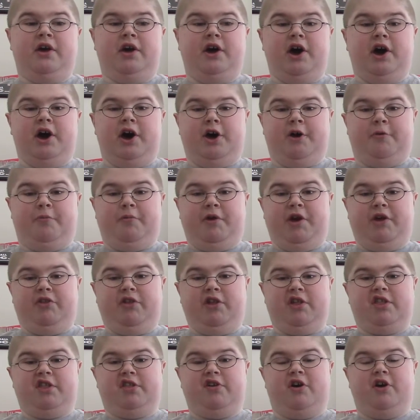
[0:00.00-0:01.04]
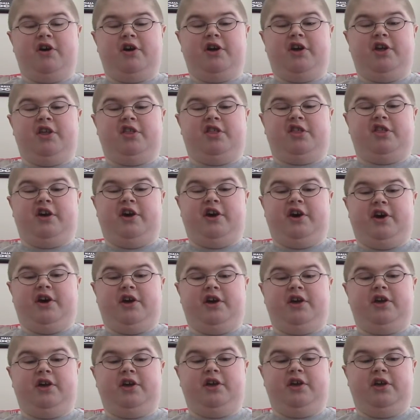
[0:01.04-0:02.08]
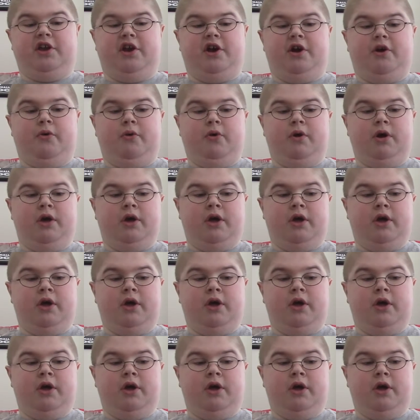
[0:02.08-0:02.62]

And the song is you know